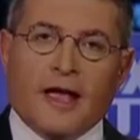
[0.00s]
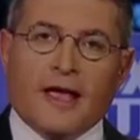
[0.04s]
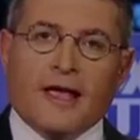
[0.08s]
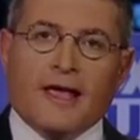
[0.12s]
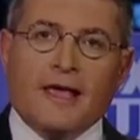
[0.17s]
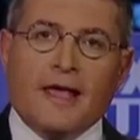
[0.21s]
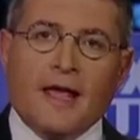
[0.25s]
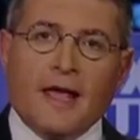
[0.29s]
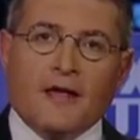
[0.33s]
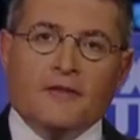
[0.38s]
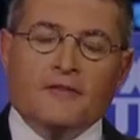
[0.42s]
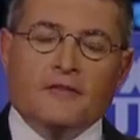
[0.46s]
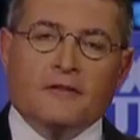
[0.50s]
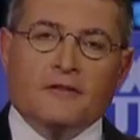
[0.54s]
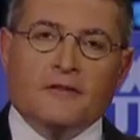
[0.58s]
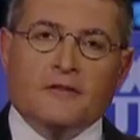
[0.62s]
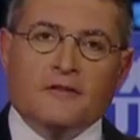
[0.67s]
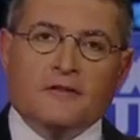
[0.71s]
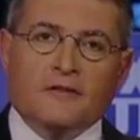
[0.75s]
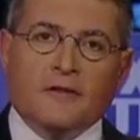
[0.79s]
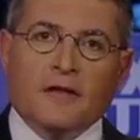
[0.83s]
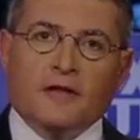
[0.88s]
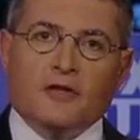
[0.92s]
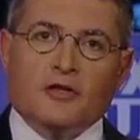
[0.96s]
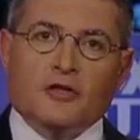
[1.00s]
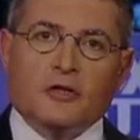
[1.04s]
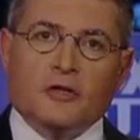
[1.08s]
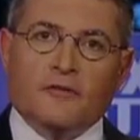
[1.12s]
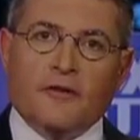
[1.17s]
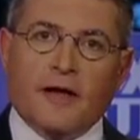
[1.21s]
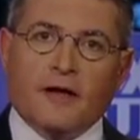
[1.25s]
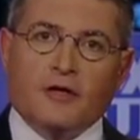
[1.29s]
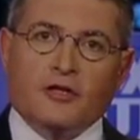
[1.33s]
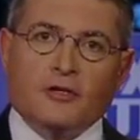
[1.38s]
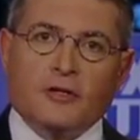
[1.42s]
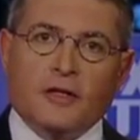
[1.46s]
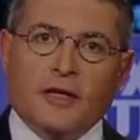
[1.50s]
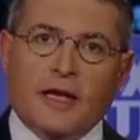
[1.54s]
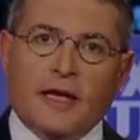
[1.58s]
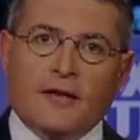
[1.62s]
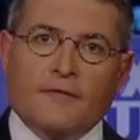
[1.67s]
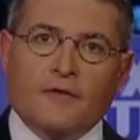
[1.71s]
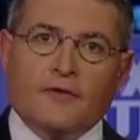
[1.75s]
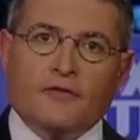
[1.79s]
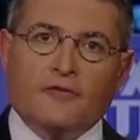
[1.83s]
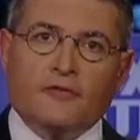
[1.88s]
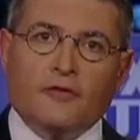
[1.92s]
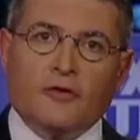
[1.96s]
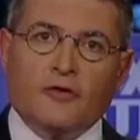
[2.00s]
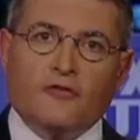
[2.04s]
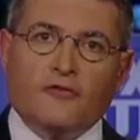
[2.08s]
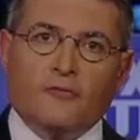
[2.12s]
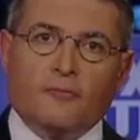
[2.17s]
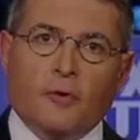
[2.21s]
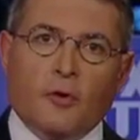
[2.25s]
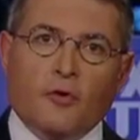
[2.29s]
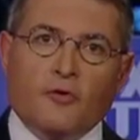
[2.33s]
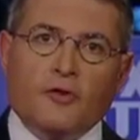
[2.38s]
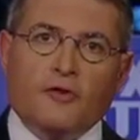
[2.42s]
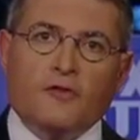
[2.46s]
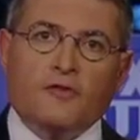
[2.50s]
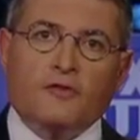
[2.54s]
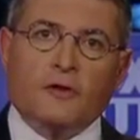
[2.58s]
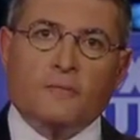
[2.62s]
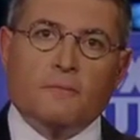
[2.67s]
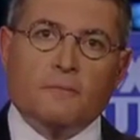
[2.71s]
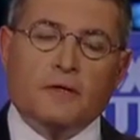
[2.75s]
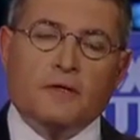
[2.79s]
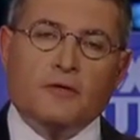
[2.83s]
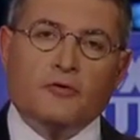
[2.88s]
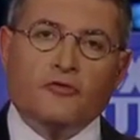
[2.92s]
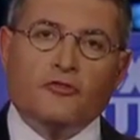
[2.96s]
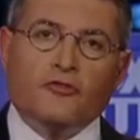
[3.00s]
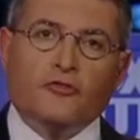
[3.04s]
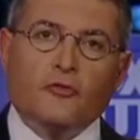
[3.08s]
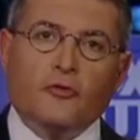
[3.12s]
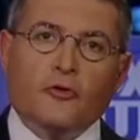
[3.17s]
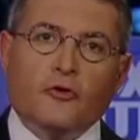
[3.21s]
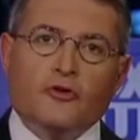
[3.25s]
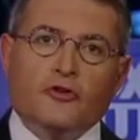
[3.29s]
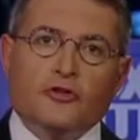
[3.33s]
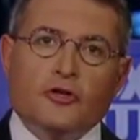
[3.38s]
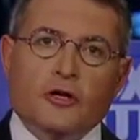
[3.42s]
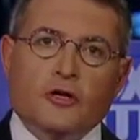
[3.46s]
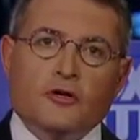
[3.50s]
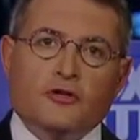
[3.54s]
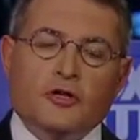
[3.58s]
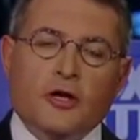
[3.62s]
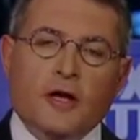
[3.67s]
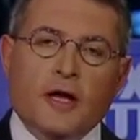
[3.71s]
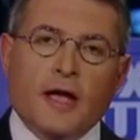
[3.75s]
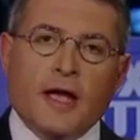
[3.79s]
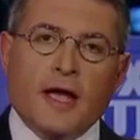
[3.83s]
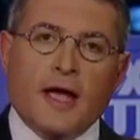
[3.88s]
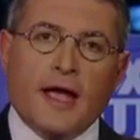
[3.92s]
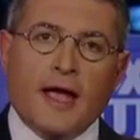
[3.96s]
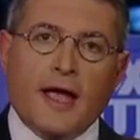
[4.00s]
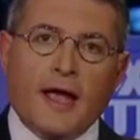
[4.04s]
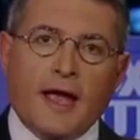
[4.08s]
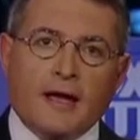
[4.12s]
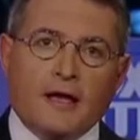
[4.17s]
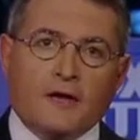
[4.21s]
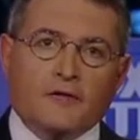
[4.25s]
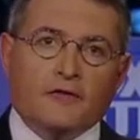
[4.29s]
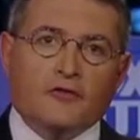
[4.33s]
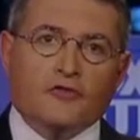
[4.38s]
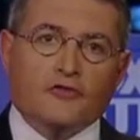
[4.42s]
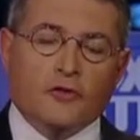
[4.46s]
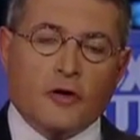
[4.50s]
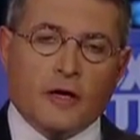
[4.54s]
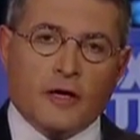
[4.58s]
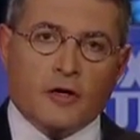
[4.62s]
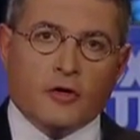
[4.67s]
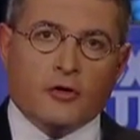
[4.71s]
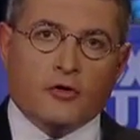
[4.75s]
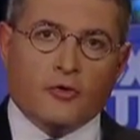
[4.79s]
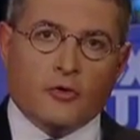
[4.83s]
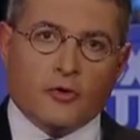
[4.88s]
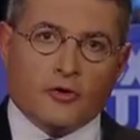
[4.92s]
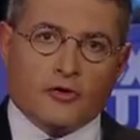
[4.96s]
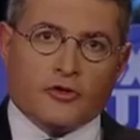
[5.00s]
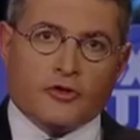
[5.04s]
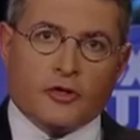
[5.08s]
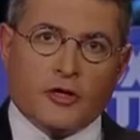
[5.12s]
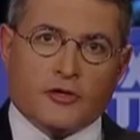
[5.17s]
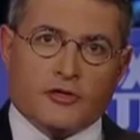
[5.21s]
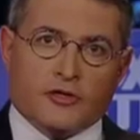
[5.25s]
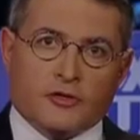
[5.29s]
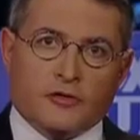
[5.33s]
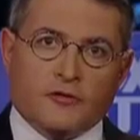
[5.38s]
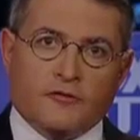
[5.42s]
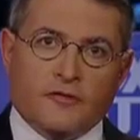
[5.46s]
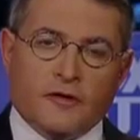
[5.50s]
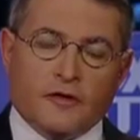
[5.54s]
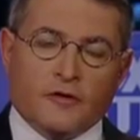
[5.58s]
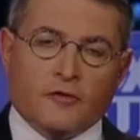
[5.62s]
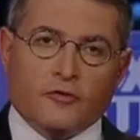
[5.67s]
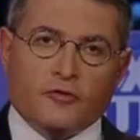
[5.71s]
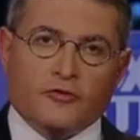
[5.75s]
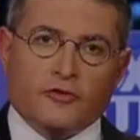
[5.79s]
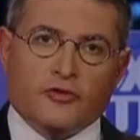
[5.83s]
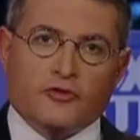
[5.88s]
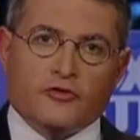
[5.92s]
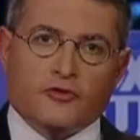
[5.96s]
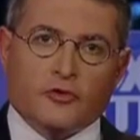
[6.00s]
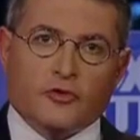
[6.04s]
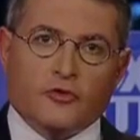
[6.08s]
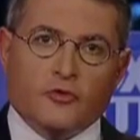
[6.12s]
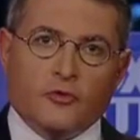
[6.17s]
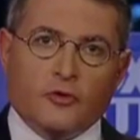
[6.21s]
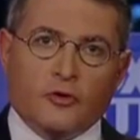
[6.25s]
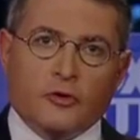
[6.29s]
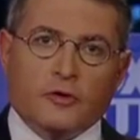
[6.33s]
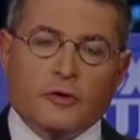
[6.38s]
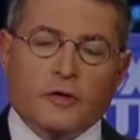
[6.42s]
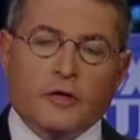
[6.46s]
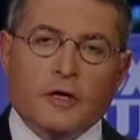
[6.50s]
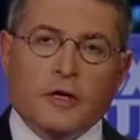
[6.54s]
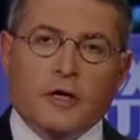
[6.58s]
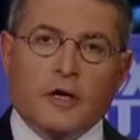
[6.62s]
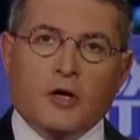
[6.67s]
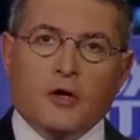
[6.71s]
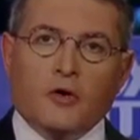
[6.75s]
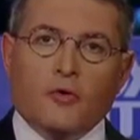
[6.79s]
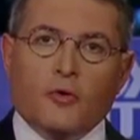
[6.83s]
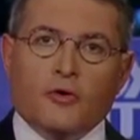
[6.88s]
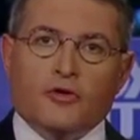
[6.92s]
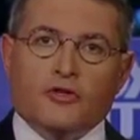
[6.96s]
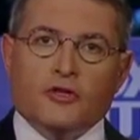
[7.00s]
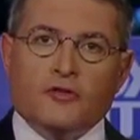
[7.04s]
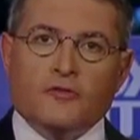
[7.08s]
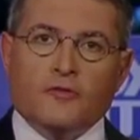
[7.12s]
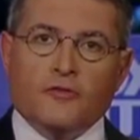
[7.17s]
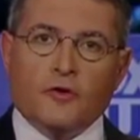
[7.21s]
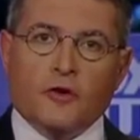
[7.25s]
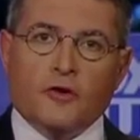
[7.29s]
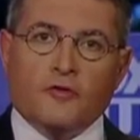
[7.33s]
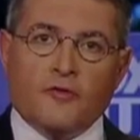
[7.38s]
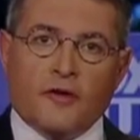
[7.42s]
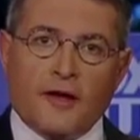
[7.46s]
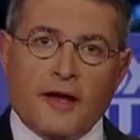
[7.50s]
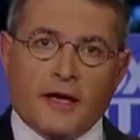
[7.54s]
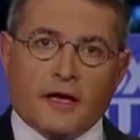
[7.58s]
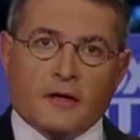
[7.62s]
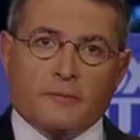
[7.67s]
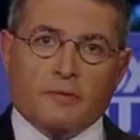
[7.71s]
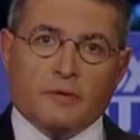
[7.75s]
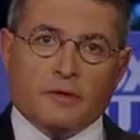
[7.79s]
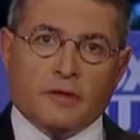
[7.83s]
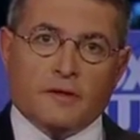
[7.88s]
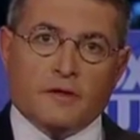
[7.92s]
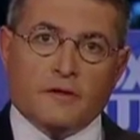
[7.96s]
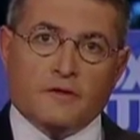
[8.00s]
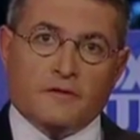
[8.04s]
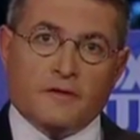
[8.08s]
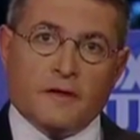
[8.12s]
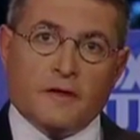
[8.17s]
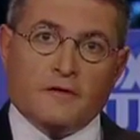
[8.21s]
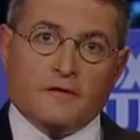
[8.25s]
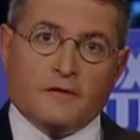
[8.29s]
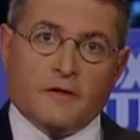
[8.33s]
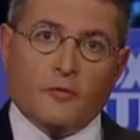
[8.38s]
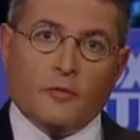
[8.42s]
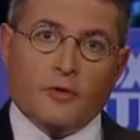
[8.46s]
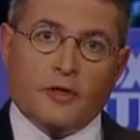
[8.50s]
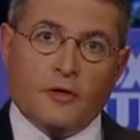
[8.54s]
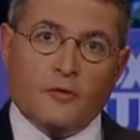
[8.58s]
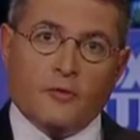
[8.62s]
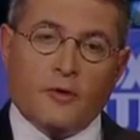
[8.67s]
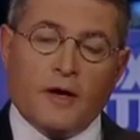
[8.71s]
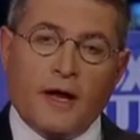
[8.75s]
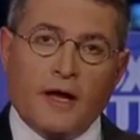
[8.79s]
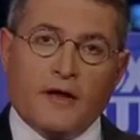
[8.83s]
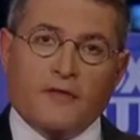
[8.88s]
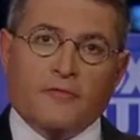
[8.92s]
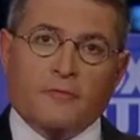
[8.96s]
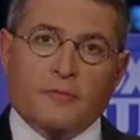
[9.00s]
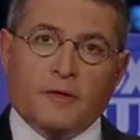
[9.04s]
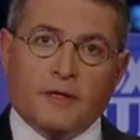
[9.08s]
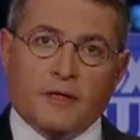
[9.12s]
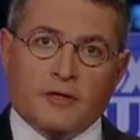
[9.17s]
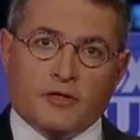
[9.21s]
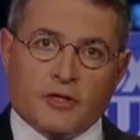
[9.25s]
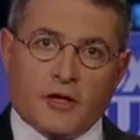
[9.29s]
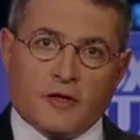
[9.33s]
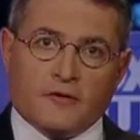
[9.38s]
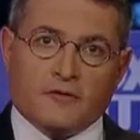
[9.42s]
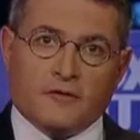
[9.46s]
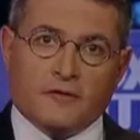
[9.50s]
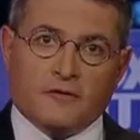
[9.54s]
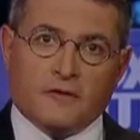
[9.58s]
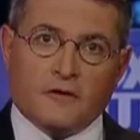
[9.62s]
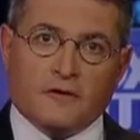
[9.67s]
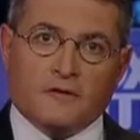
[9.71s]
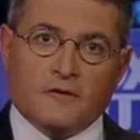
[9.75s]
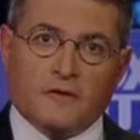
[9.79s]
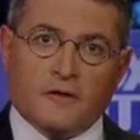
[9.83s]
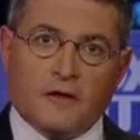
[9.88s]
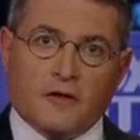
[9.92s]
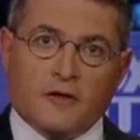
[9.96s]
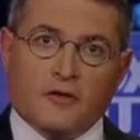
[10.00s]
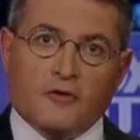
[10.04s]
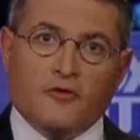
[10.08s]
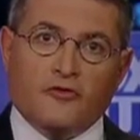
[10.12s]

He has the distinction of actually having served both as an appeals court judge and as a trial court judge on the federal district court, which is very valuable in the sense that we don't have many justices on